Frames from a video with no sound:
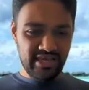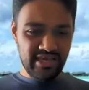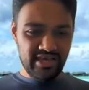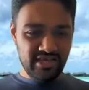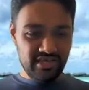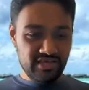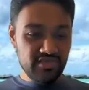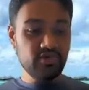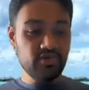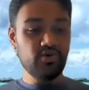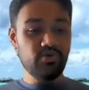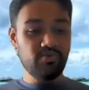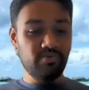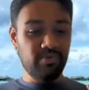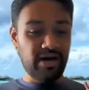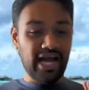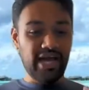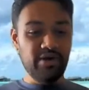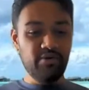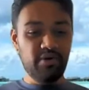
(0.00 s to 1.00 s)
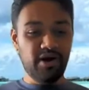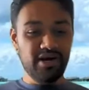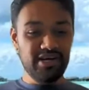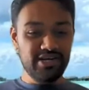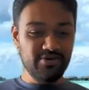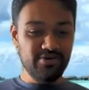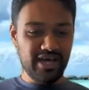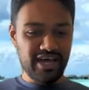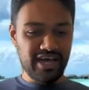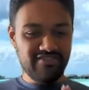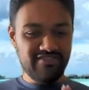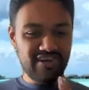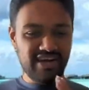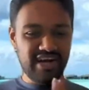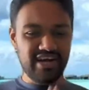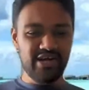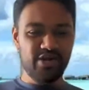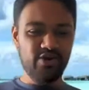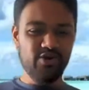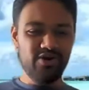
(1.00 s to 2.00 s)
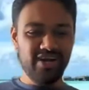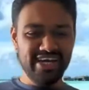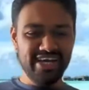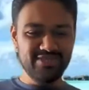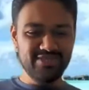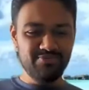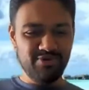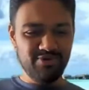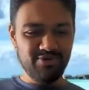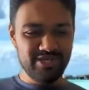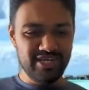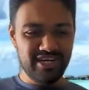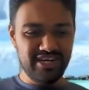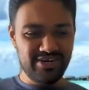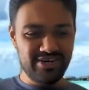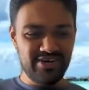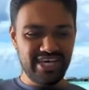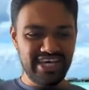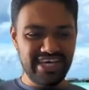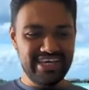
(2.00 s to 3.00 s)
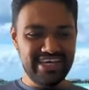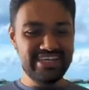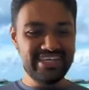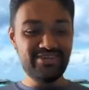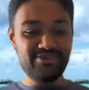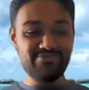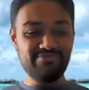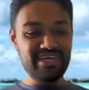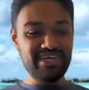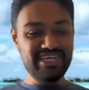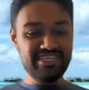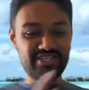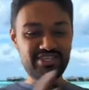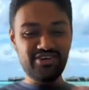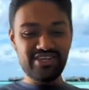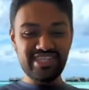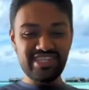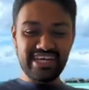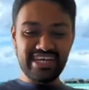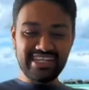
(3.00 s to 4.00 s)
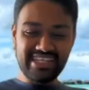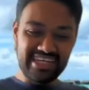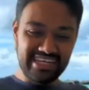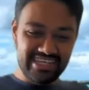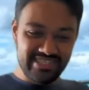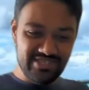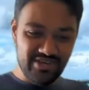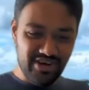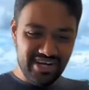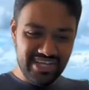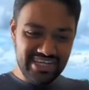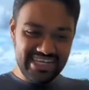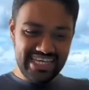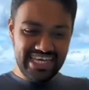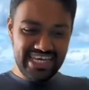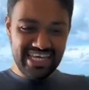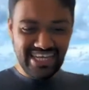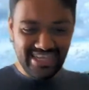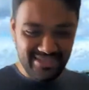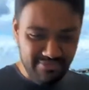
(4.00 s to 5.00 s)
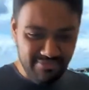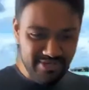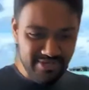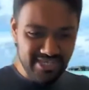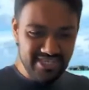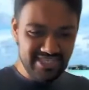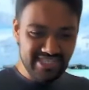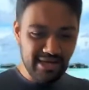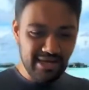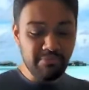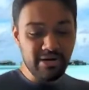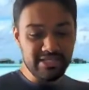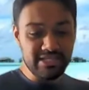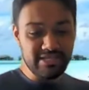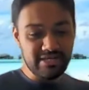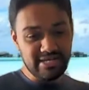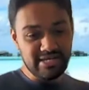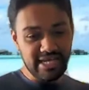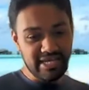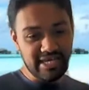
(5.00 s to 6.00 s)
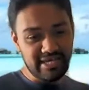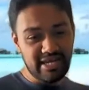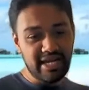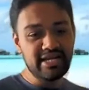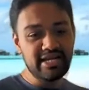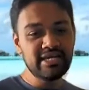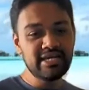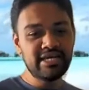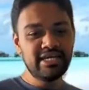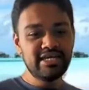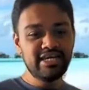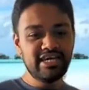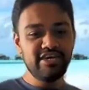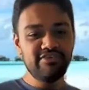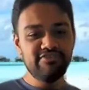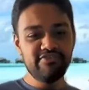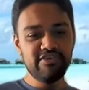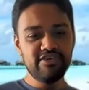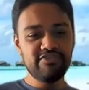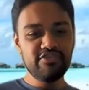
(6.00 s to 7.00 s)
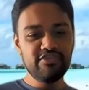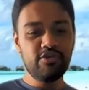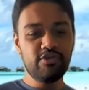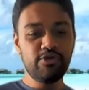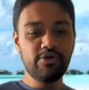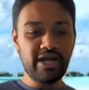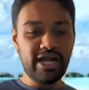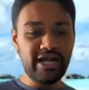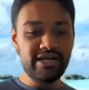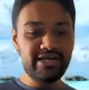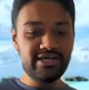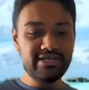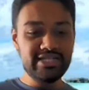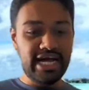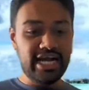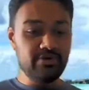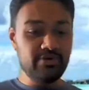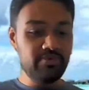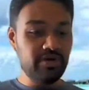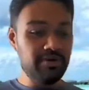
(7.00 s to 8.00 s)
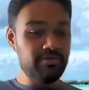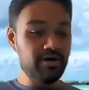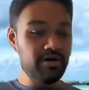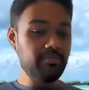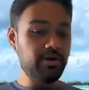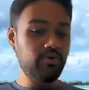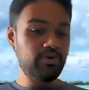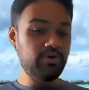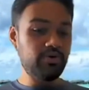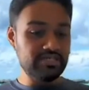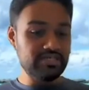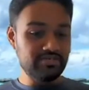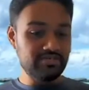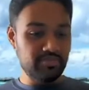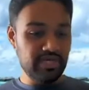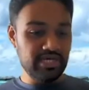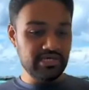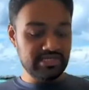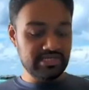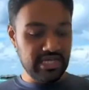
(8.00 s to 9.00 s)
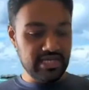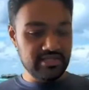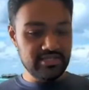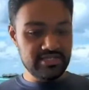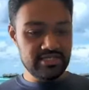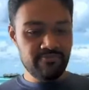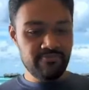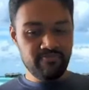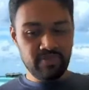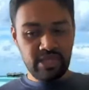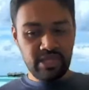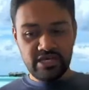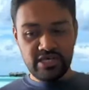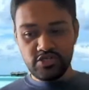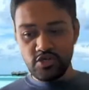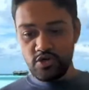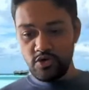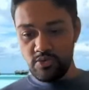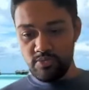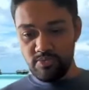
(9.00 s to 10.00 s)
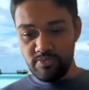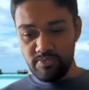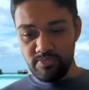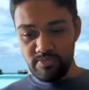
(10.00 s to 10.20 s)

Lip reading: so I want to have a controlled explosion today to make sure that there is not a real explosion some other day, right? If you look at it that way, bug bounties make sense. So